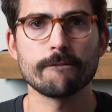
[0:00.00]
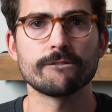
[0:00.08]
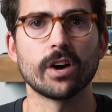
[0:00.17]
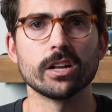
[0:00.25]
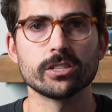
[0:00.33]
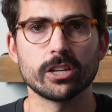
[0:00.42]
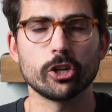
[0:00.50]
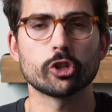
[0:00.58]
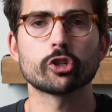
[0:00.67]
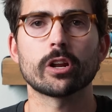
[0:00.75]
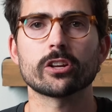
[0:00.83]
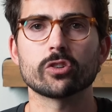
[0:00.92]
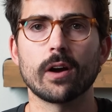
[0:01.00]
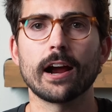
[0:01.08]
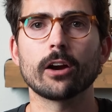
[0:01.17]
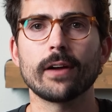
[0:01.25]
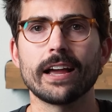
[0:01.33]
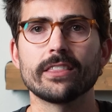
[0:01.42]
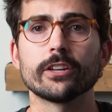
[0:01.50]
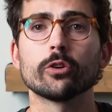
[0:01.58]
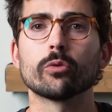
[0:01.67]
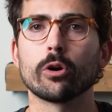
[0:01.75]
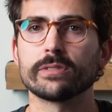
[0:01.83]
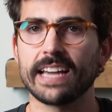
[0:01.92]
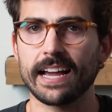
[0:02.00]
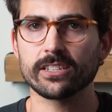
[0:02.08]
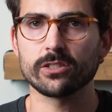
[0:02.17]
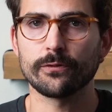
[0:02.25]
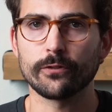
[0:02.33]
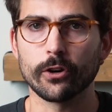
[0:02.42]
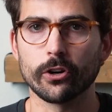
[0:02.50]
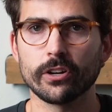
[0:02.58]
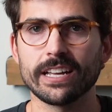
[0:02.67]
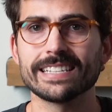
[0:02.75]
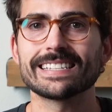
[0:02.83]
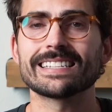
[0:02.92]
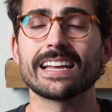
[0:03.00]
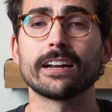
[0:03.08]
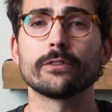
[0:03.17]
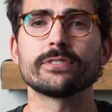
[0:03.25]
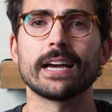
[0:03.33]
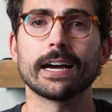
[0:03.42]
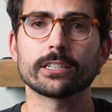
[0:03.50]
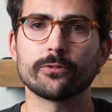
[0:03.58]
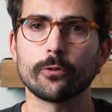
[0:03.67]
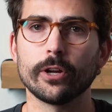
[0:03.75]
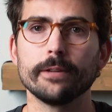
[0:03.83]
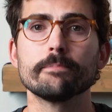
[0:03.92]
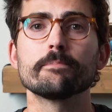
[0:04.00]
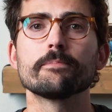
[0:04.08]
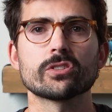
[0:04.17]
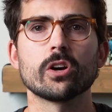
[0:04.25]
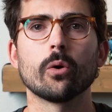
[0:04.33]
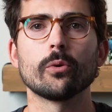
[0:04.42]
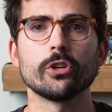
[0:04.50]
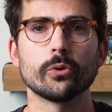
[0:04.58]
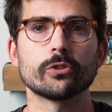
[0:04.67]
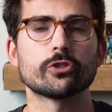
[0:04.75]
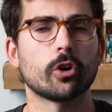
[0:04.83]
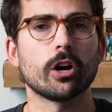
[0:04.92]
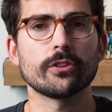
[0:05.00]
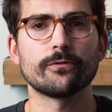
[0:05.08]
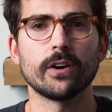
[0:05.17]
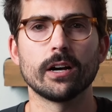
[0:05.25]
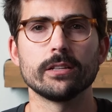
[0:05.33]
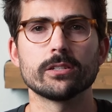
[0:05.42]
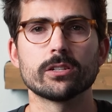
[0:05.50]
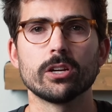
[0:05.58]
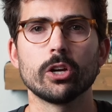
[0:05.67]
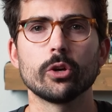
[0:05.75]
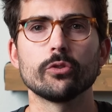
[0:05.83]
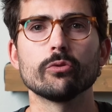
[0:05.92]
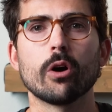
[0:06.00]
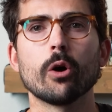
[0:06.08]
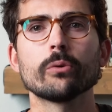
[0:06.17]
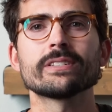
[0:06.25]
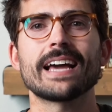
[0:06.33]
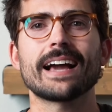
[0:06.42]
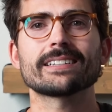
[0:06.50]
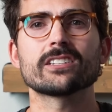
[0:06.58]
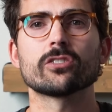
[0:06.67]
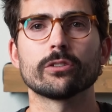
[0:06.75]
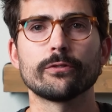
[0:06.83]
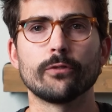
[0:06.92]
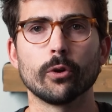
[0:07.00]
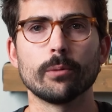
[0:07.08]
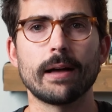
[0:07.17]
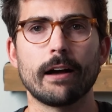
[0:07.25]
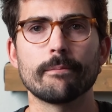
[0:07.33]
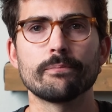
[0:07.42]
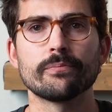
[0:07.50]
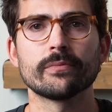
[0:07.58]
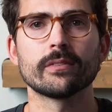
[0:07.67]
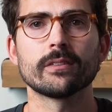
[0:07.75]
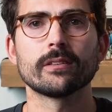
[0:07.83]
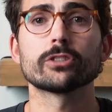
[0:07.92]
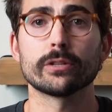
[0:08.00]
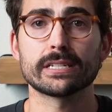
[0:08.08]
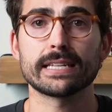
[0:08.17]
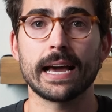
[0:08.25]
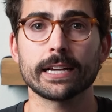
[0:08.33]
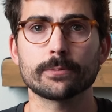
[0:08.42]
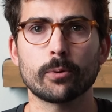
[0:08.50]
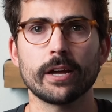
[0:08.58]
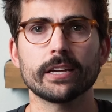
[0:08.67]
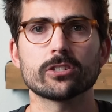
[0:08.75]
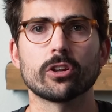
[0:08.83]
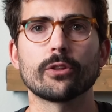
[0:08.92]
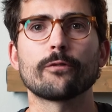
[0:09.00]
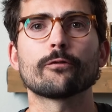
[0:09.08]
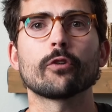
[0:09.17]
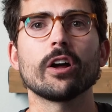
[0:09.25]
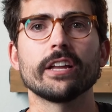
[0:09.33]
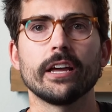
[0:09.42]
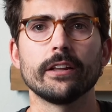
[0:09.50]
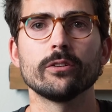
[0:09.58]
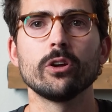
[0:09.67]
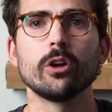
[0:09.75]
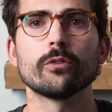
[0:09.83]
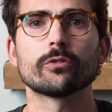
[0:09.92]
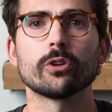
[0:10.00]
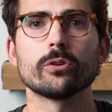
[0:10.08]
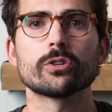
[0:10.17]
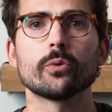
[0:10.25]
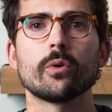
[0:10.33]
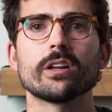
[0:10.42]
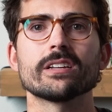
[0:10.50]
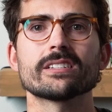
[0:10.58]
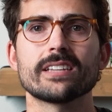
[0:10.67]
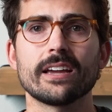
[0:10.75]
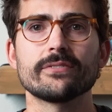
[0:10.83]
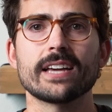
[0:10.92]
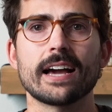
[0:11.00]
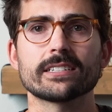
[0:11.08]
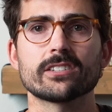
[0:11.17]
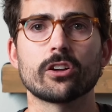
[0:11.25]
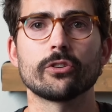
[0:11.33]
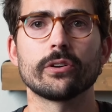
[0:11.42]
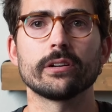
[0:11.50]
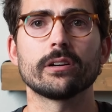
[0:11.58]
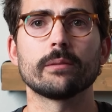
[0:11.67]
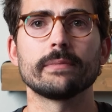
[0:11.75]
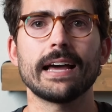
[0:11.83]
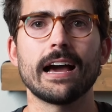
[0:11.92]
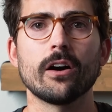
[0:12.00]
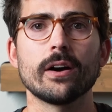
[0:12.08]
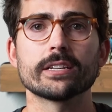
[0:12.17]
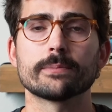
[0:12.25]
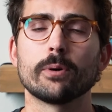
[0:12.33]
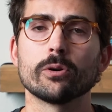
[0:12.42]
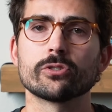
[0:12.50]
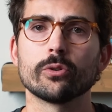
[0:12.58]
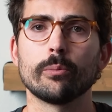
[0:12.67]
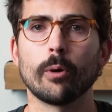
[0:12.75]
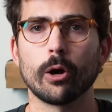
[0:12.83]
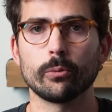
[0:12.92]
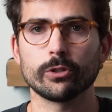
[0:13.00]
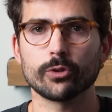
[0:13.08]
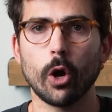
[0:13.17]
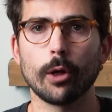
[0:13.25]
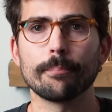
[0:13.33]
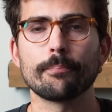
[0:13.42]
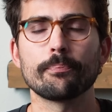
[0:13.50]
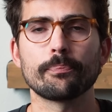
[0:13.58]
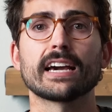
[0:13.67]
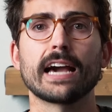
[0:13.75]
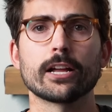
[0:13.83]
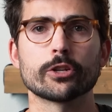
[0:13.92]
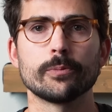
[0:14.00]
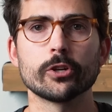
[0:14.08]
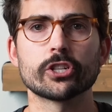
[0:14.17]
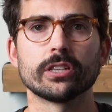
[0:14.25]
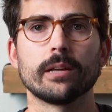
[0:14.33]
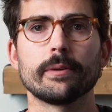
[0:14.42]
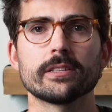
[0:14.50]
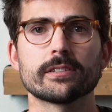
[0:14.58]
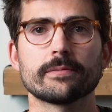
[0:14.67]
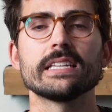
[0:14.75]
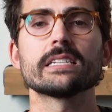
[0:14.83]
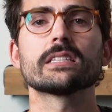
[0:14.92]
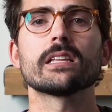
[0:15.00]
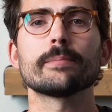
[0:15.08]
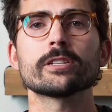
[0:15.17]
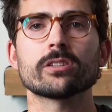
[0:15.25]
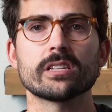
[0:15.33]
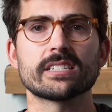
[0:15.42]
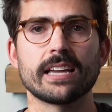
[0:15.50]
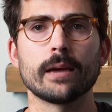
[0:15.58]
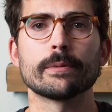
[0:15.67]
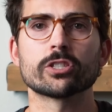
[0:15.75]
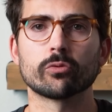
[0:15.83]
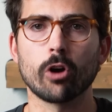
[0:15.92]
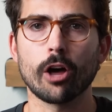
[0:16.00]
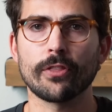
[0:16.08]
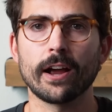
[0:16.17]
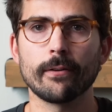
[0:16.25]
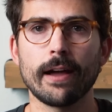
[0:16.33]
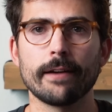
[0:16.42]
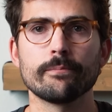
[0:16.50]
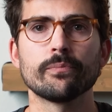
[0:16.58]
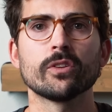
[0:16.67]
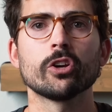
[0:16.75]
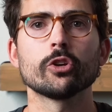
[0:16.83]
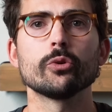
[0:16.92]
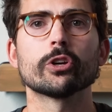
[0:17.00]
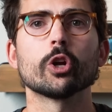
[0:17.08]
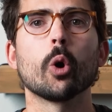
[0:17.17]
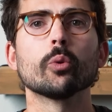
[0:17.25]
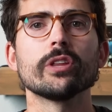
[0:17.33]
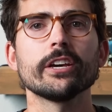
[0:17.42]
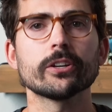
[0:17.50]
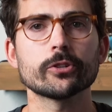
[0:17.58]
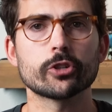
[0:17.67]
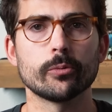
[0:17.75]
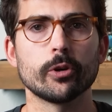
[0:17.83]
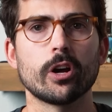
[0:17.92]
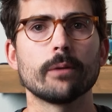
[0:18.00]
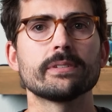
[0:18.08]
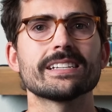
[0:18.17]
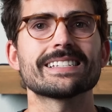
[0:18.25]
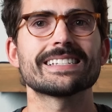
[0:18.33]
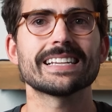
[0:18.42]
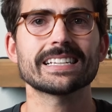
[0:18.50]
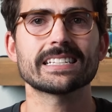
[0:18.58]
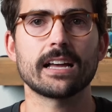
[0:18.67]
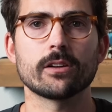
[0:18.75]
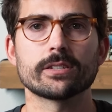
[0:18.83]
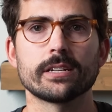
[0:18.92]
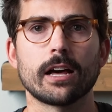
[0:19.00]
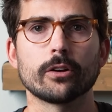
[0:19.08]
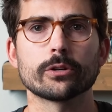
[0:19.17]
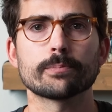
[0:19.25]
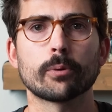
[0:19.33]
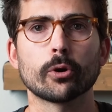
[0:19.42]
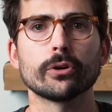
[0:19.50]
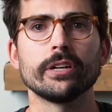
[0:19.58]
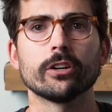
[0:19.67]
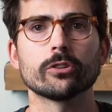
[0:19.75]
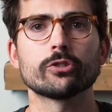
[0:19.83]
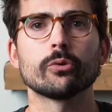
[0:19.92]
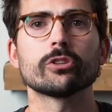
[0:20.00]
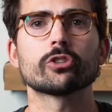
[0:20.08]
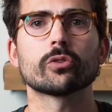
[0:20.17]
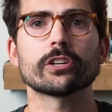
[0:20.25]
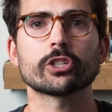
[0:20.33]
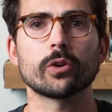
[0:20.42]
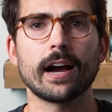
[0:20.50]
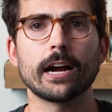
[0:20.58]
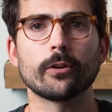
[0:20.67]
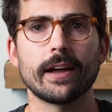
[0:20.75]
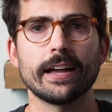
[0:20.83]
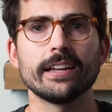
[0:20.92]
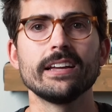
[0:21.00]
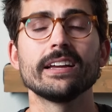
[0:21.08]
Funds in your traditional IRA then grow tax deferred instead of tax free. So when you withdraw the funds, you owe taxes on the full amount. So this tax break is on the front end for those who want to save taxes on their income now as opposed to upon withdrawal. Contribution limits. These limits are the same as the Roth IRA. you can only contribute up to $6,000 per year to a traditional IRA.